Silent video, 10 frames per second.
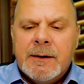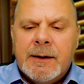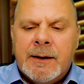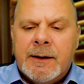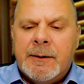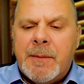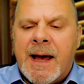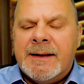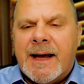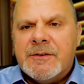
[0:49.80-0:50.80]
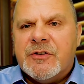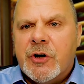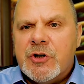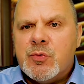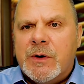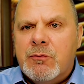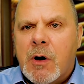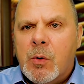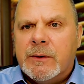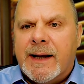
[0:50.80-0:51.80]
and as such we
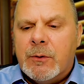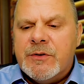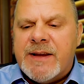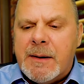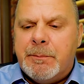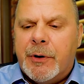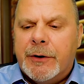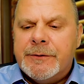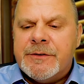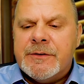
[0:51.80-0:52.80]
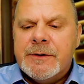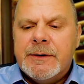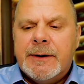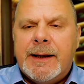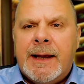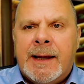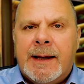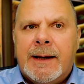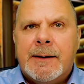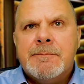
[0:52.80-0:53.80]
rolled out Zenput
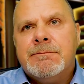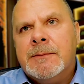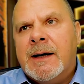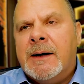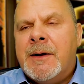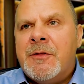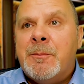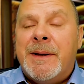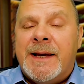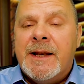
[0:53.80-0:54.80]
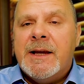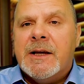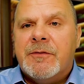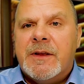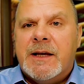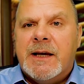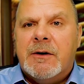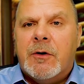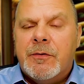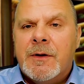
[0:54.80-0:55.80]
at the beginning of the year,